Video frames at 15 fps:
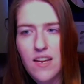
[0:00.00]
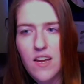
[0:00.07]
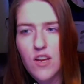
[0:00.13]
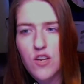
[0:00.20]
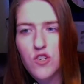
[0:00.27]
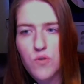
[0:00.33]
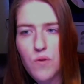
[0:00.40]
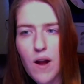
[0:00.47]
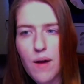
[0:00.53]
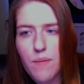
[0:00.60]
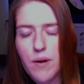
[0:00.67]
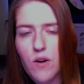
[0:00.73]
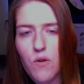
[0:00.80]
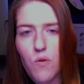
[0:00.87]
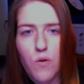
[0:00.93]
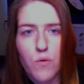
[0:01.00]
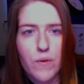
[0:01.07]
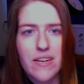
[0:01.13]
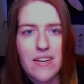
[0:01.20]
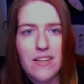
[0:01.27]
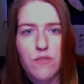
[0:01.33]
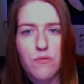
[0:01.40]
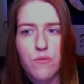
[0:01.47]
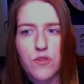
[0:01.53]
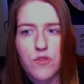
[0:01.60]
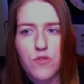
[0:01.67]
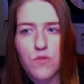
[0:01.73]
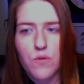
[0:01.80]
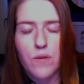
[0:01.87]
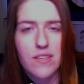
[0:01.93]
trauma or reading through the
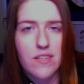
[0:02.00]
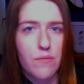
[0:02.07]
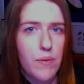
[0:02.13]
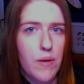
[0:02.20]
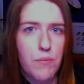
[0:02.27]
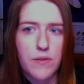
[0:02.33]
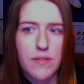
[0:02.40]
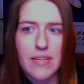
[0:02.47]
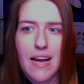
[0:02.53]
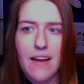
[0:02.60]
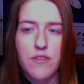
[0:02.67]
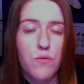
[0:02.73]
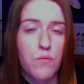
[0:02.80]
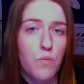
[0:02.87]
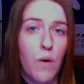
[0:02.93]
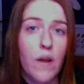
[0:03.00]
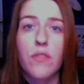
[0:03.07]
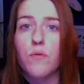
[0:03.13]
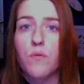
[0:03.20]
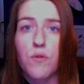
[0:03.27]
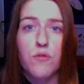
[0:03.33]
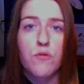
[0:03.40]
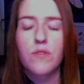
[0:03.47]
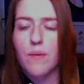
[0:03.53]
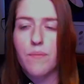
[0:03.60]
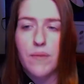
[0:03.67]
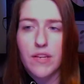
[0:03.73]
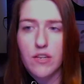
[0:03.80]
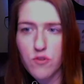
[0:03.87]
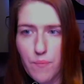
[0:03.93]
stories of people's lives who went through something
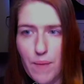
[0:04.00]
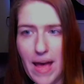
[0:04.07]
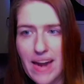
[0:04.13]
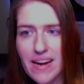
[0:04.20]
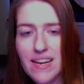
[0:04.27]
traumatic.